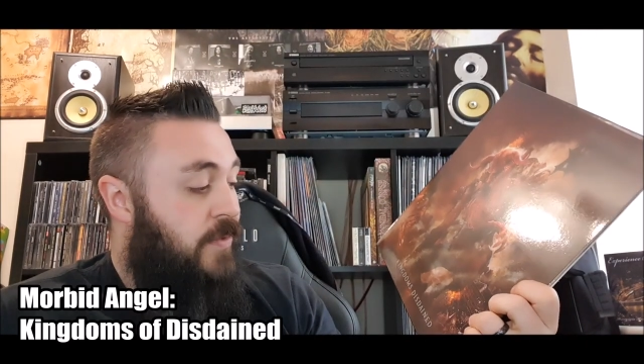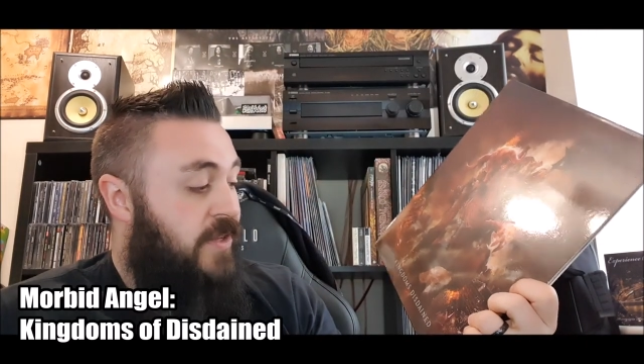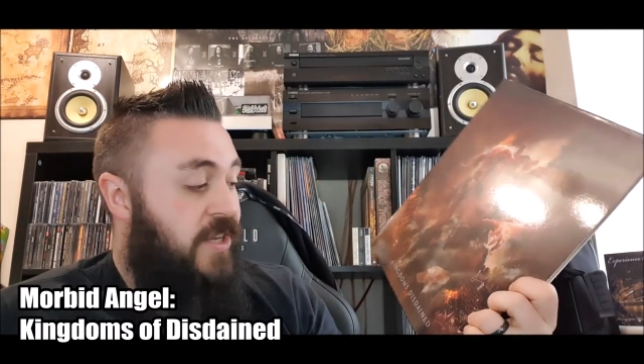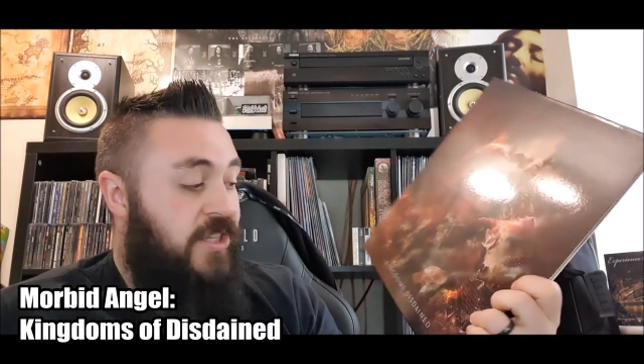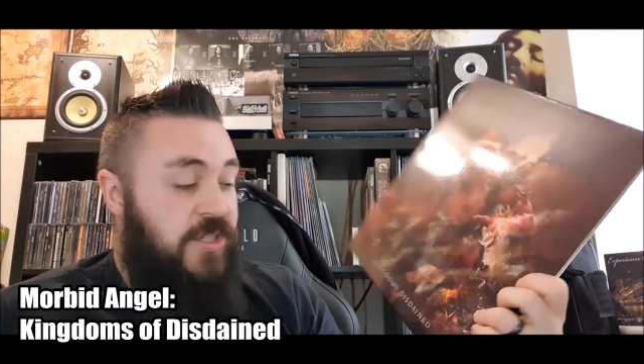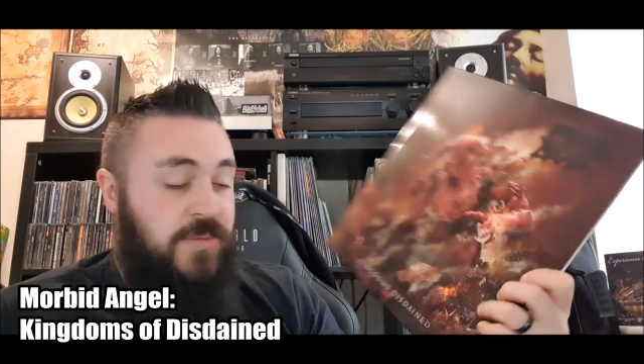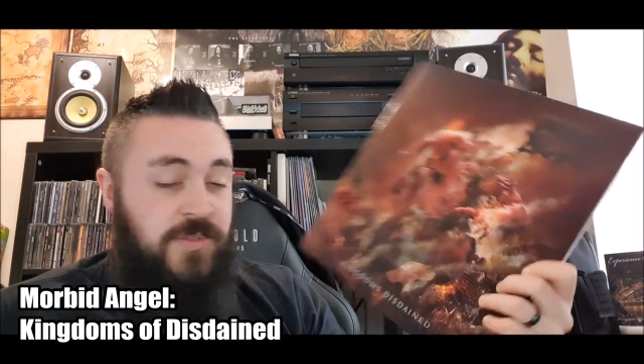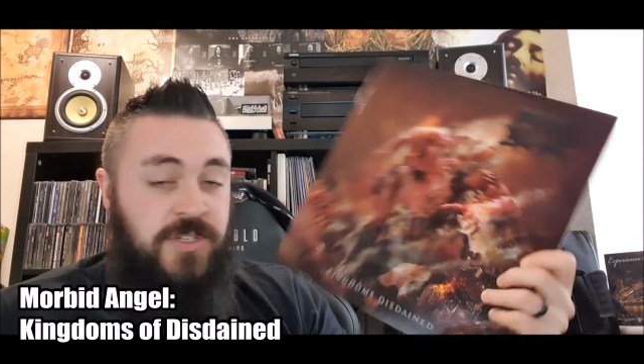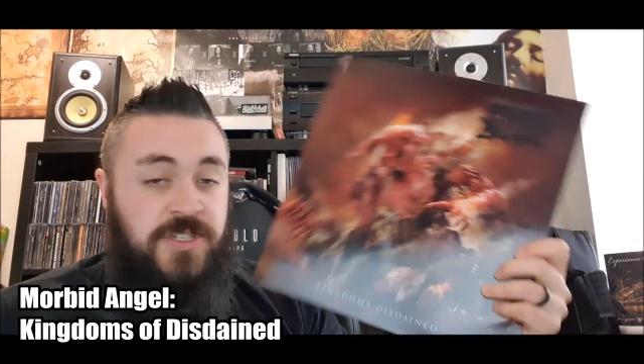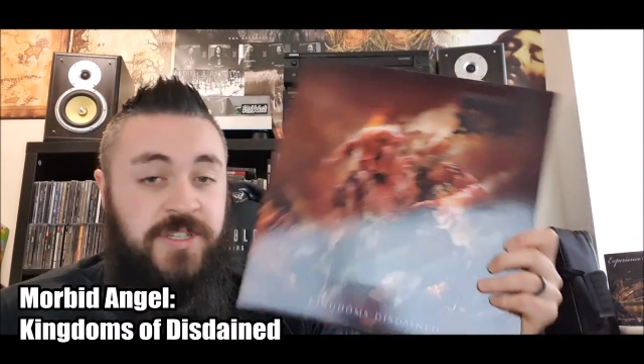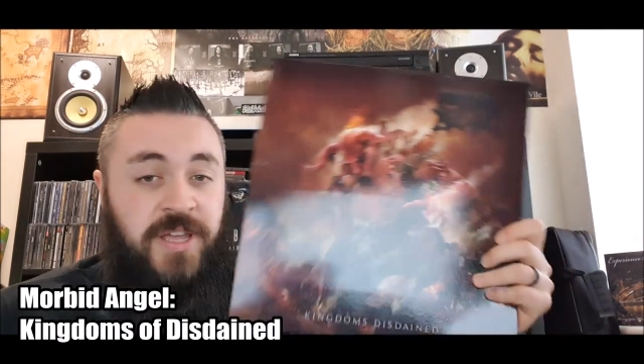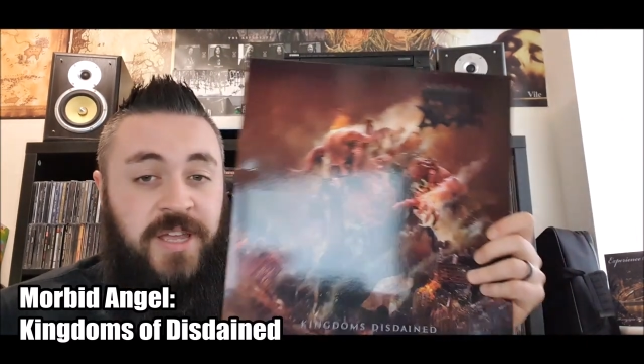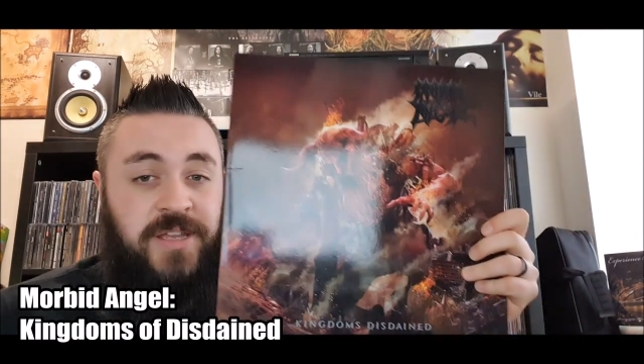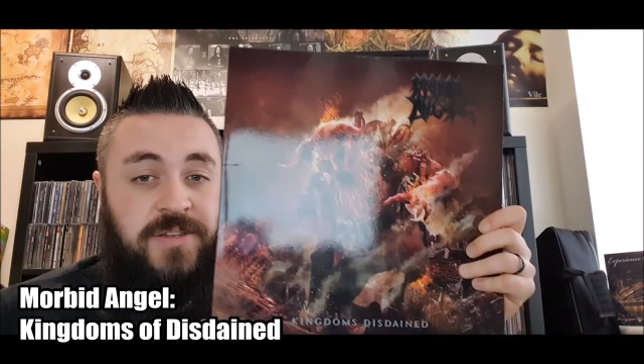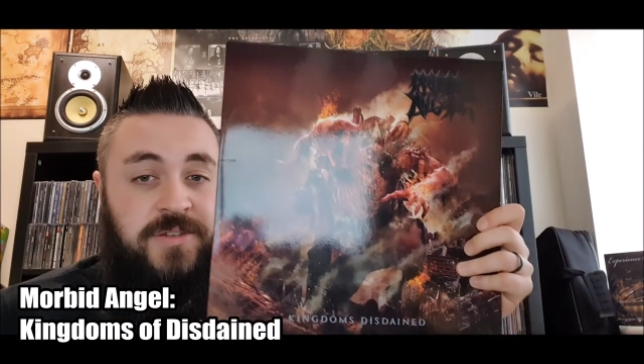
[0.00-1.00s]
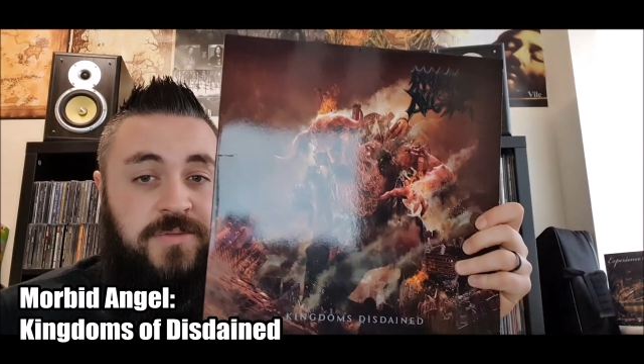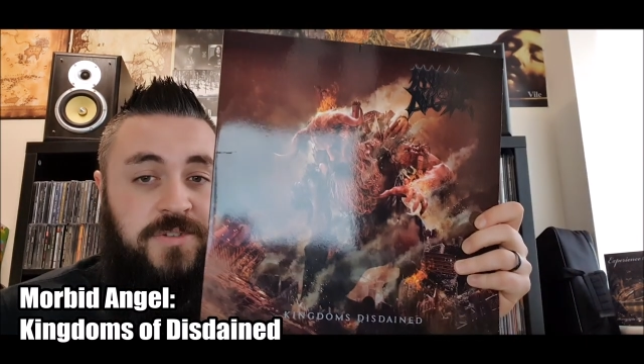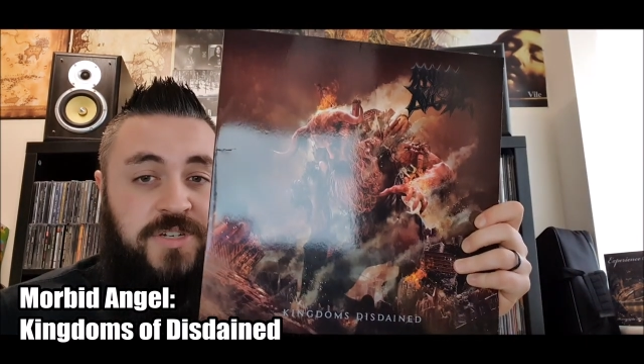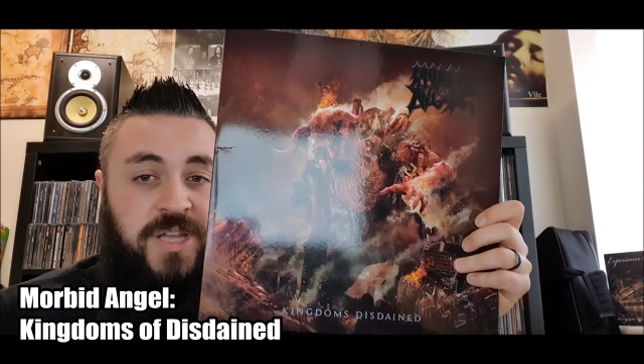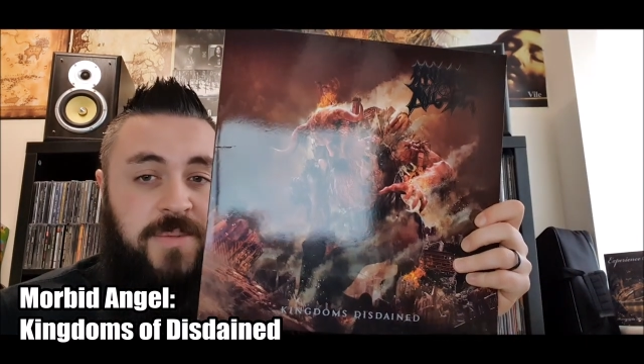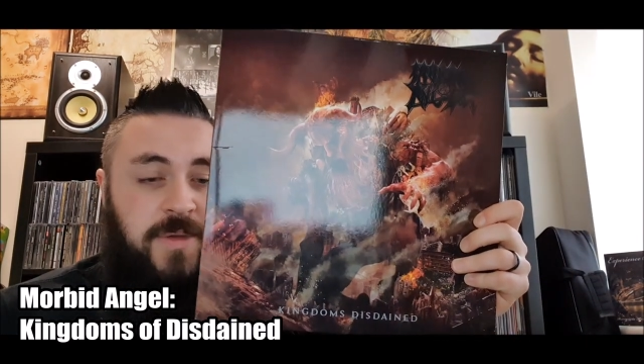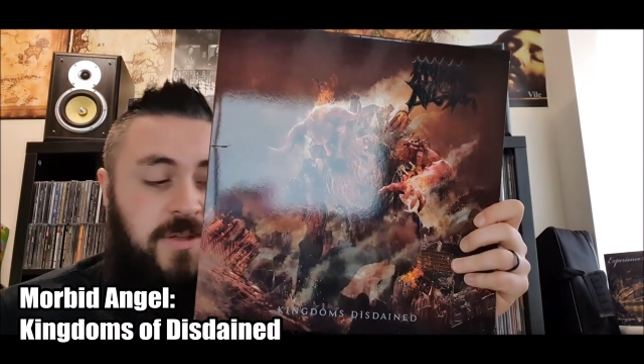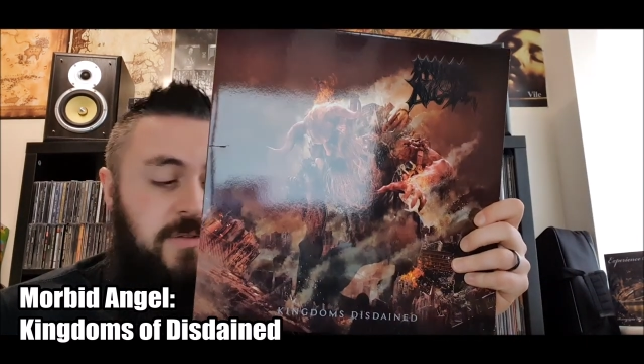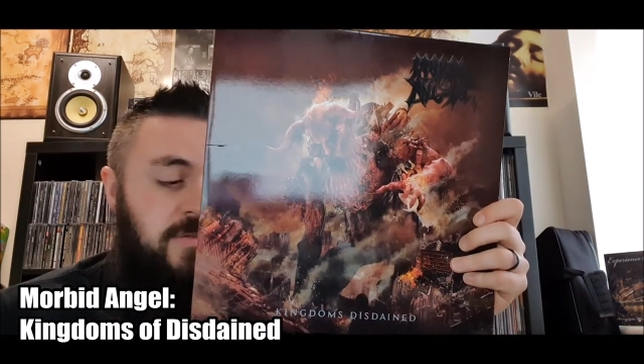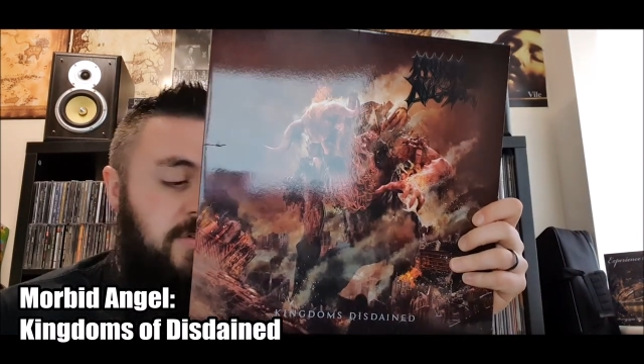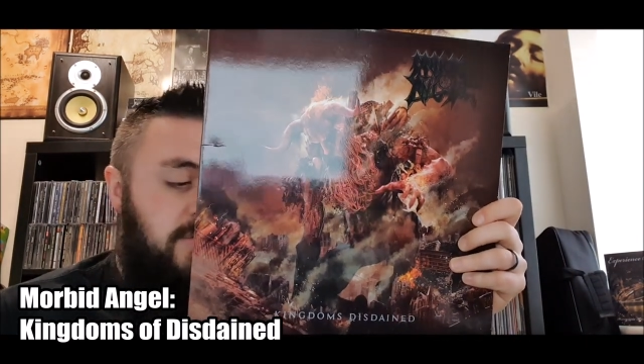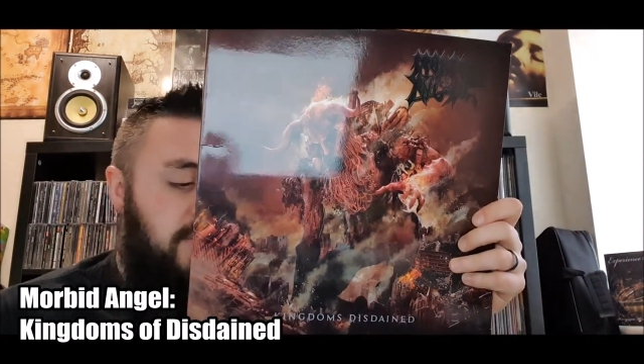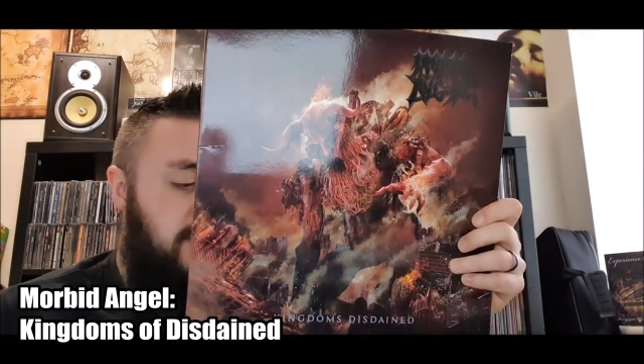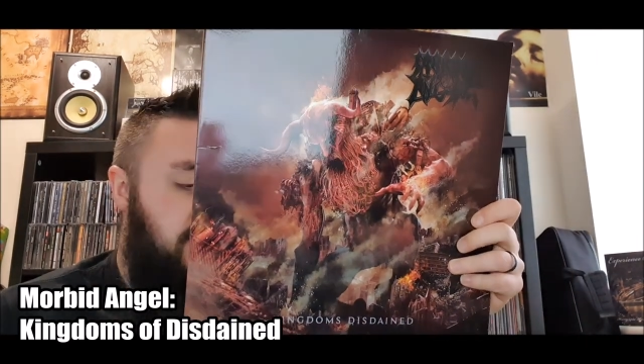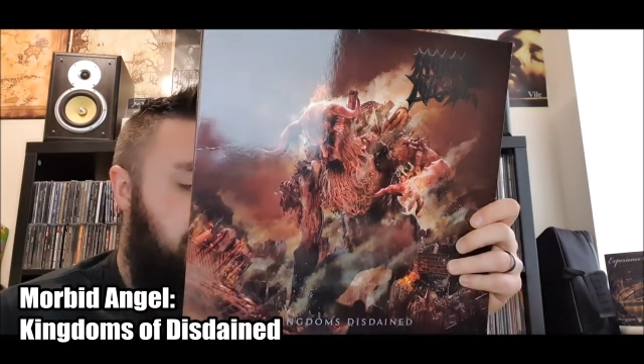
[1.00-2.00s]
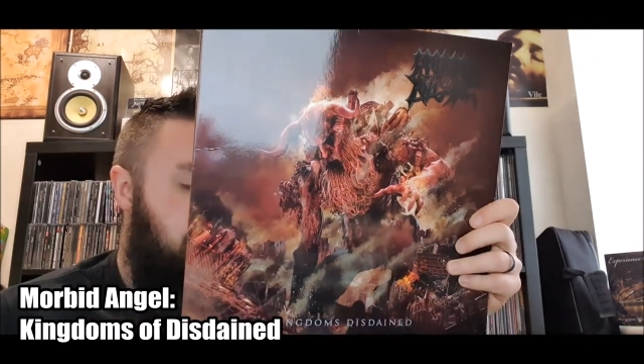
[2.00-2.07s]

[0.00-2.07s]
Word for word: Kingdom Sustained, which came out in twenty